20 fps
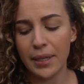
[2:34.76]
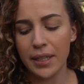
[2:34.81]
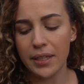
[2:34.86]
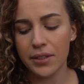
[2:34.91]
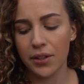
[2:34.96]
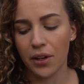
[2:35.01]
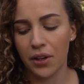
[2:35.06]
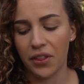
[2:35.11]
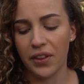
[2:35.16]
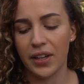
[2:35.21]
me
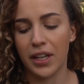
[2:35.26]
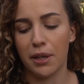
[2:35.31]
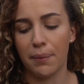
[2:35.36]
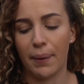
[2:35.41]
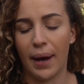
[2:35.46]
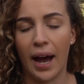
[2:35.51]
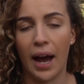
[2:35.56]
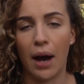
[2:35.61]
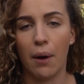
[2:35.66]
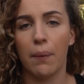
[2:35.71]
start thinking
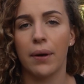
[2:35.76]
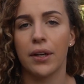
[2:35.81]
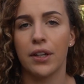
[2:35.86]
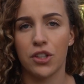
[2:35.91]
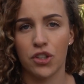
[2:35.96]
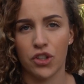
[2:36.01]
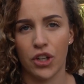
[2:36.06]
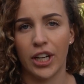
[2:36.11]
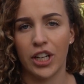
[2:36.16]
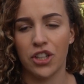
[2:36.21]
about how I
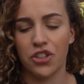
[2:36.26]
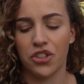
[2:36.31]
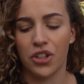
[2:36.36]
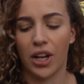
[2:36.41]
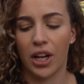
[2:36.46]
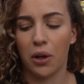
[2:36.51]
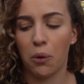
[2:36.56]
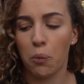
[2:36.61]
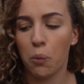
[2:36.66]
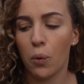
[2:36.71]
could change
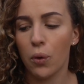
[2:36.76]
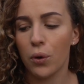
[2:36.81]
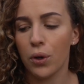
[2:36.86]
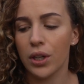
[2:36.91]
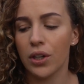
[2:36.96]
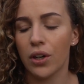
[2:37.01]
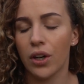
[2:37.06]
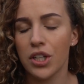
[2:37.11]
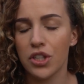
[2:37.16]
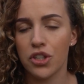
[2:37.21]
that, like what
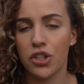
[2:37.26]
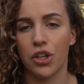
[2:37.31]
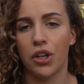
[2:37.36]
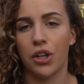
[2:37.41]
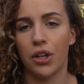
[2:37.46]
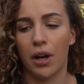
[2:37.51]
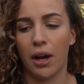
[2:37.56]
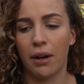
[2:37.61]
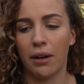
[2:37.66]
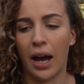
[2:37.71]
can I
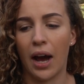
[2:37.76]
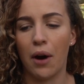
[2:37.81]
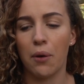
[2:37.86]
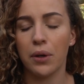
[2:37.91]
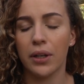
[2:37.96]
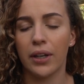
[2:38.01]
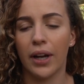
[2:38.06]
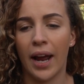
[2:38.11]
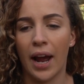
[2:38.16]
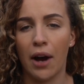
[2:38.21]
do and how
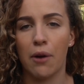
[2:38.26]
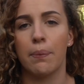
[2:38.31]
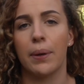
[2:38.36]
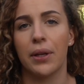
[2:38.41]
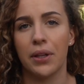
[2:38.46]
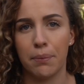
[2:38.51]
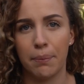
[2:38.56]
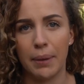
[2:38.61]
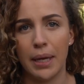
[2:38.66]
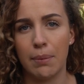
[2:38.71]
can I help
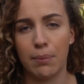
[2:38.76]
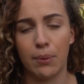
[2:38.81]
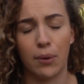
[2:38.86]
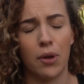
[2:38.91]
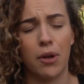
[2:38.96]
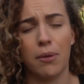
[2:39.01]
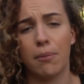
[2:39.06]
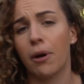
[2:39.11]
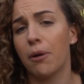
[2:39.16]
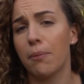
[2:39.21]
other people
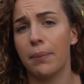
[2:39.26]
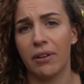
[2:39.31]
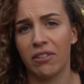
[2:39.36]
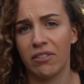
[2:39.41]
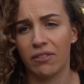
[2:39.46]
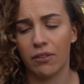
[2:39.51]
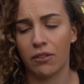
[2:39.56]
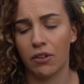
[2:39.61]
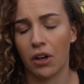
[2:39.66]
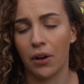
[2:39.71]
who might be
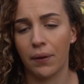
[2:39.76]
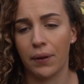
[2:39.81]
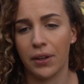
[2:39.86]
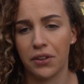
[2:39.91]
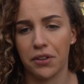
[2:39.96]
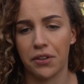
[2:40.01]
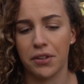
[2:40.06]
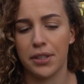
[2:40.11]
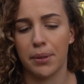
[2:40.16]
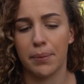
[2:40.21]
going
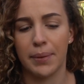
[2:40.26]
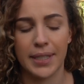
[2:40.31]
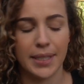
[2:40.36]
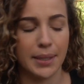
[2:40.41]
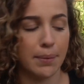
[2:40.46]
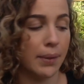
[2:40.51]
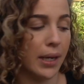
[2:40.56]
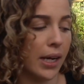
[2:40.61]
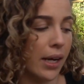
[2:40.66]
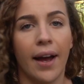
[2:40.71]
through something
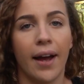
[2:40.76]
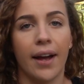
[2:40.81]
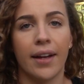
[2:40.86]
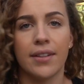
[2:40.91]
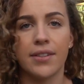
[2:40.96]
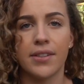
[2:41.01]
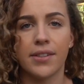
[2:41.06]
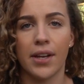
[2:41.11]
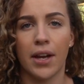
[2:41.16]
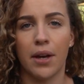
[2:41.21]
similar.
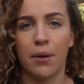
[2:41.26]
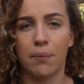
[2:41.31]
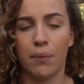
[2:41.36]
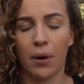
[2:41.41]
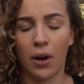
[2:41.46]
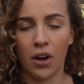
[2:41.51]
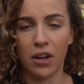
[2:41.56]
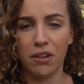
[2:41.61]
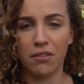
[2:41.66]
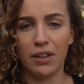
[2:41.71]
And
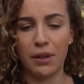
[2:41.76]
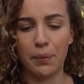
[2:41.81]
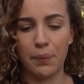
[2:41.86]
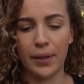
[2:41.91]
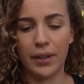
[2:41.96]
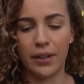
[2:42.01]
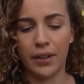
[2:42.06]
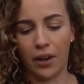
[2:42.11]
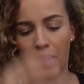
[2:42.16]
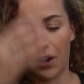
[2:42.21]
hopefully
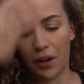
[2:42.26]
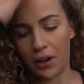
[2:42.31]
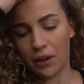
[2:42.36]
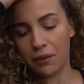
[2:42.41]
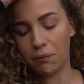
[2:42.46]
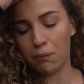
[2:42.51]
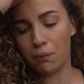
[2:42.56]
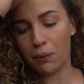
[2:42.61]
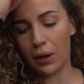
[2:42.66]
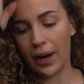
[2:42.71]
we, you know,
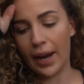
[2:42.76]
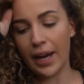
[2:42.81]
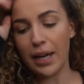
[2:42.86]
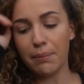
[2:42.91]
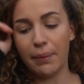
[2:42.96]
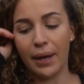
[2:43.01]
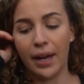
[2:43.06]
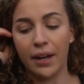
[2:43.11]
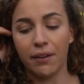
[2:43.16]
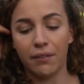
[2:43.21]
and my
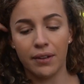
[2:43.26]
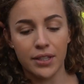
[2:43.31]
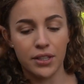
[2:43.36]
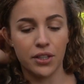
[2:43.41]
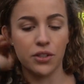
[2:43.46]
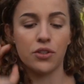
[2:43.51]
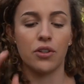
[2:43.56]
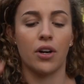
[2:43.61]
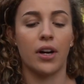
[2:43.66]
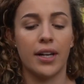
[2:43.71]
aim here is
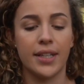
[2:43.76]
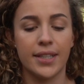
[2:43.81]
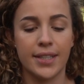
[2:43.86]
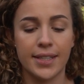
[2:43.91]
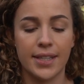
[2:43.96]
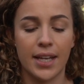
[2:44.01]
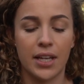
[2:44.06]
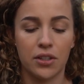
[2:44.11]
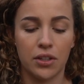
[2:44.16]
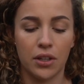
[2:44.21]
to try, as I
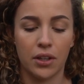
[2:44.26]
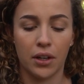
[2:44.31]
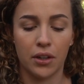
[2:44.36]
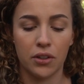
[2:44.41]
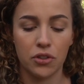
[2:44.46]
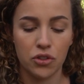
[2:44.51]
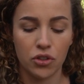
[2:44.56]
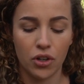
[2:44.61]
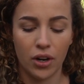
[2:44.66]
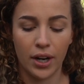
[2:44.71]
said,
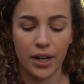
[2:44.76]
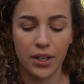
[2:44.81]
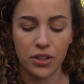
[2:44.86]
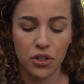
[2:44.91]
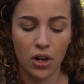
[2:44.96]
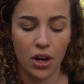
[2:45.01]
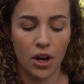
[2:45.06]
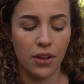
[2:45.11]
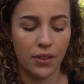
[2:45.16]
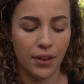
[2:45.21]
like try and
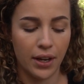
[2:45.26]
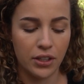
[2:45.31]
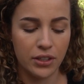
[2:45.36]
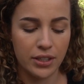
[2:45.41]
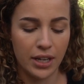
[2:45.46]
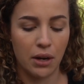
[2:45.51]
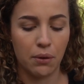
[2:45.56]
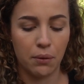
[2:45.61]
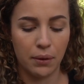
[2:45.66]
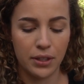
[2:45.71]
turn that
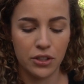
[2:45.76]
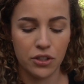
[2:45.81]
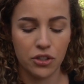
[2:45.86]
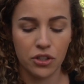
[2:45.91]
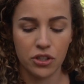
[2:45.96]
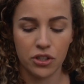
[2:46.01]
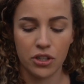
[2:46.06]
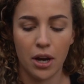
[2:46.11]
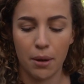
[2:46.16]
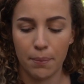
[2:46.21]
doubt into
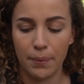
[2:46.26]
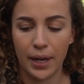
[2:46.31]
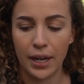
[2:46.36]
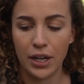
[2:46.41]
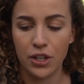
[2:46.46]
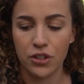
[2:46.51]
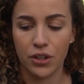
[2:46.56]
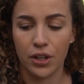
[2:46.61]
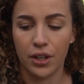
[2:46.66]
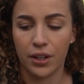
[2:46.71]

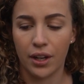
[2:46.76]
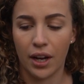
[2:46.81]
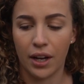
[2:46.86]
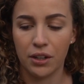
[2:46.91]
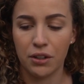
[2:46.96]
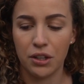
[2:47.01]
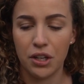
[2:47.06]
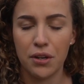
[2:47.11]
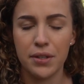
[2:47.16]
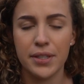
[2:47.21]
determination
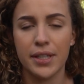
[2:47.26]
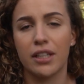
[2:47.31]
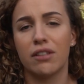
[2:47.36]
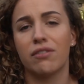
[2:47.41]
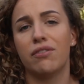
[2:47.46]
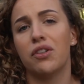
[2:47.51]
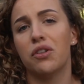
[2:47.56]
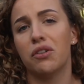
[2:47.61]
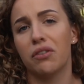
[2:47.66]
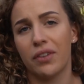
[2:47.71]
and use it
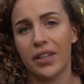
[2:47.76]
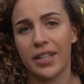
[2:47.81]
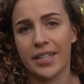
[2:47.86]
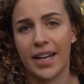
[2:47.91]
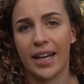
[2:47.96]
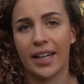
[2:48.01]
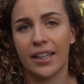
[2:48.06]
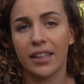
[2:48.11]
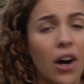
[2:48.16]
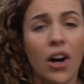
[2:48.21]
as fuel for the
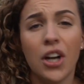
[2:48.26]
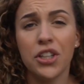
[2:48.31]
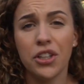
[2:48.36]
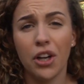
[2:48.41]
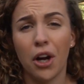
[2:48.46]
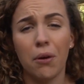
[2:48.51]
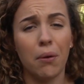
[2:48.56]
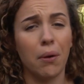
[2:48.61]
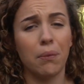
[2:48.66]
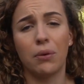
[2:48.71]
tank. I
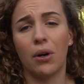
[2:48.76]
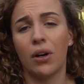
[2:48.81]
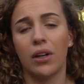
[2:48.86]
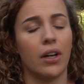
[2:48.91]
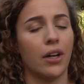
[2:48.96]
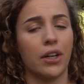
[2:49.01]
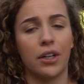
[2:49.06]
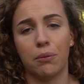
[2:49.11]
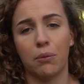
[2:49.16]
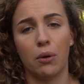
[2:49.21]
know I'm not
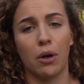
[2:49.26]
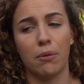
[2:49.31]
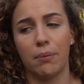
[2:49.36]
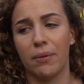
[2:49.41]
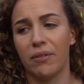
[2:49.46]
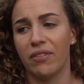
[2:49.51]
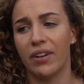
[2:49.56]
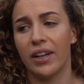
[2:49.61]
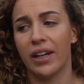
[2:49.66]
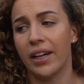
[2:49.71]
alone in what I've
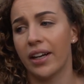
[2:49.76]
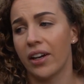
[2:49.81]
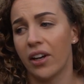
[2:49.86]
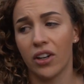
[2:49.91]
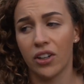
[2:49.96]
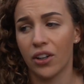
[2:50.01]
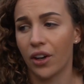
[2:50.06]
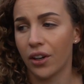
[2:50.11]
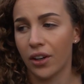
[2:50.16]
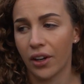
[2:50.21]
been feeling.
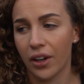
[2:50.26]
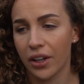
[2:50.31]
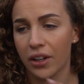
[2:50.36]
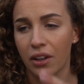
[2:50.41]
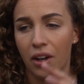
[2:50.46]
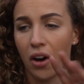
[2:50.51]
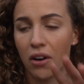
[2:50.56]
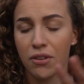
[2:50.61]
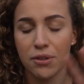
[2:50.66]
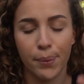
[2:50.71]
I know,
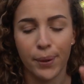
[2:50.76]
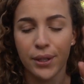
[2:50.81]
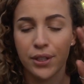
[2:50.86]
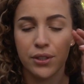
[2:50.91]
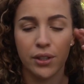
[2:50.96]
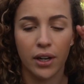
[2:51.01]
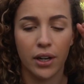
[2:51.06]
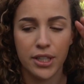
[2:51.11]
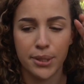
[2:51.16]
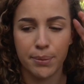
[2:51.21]
like, I've spoken
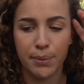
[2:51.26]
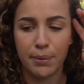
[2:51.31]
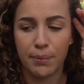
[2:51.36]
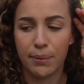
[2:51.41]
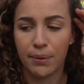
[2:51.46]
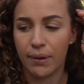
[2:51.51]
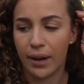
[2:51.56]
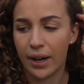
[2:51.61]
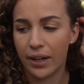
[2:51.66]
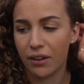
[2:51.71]
to loads of
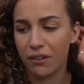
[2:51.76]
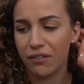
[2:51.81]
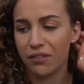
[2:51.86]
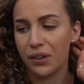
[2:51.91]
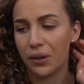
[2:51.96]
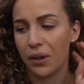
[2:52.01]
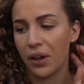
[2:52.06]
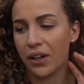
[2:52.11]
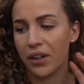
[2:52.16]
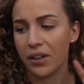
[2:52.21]
people and I
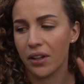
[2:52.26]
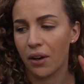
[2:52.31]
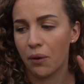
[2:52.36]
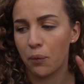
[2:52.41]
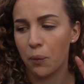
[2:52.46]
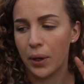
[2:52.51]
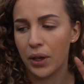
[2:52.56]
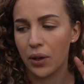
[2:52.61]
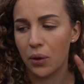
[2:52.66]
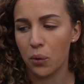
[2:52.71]
feel like
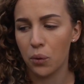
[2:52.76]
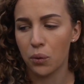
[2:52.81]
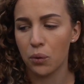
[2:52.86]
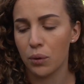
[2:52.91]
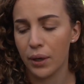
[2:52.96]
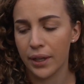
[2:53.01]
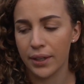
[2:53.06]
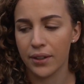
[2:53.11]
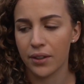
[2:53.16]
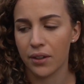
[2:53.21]
we're all
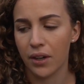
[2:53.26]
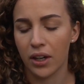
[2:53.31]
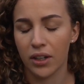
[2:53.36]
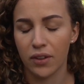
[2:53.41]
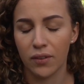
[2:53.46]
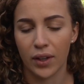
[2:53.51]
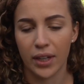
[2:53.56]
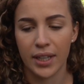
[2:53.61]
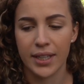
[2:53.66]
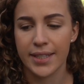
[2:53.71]
in kind
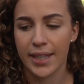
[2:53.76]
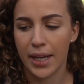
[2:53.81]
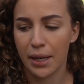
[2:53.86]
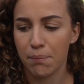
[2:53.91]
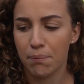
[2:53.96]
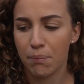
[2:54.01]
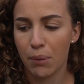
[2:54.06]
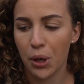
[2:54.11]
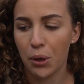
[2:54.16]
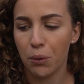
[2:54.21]
of like a same
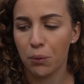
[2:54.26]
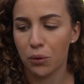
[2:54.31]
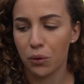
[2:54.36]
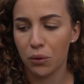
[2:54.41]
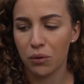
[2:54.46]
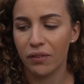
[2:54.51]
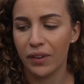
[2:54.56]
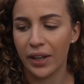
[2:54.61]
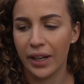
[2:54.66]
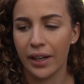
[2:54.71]
boat. We're
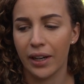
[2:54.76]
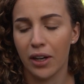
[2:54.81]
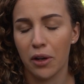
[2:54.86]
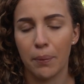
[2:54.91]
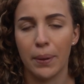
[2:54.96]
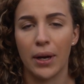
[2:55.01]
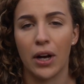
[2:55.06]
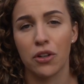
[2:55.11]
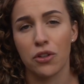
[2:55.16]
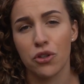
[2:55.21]
all feeling a little
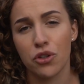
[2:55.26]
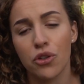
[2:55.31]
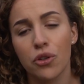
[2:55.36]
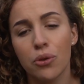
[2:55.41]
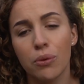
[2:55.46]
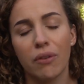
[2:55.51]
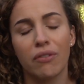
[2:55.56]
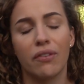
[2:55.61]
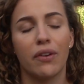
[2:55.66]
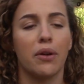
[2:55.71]
bit unsure,
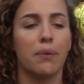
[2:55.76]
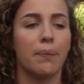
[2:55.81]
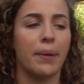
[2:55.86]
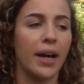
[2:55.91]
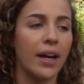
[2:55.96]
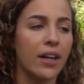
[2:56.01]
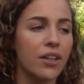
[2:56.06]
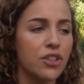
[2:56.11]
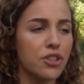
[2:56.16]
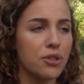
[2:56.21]
we're feeling a bit
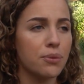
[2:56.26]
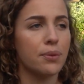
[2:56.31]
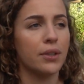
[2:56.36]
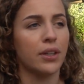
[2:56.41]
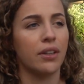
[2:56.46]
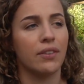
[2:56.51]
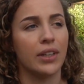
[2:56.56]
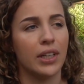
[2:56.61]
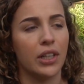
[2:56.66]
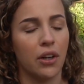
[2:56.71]
anxious, we
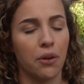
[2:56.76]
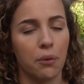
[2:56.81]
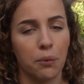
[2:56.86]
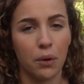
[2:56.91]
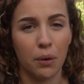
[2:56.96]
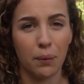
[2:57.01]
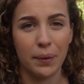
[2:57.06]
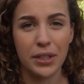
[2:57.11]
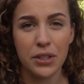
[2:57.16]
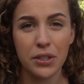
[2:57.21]
don't really know
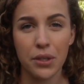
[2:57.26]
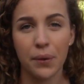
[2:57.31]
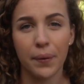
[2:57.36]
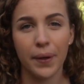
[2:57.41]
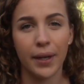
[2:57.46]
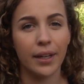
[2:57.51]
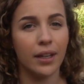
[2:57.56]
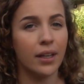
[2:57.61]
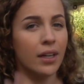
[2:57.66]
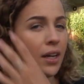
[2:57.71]
what we're
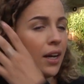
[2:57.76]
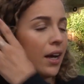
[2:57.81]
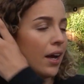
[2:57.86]
doing,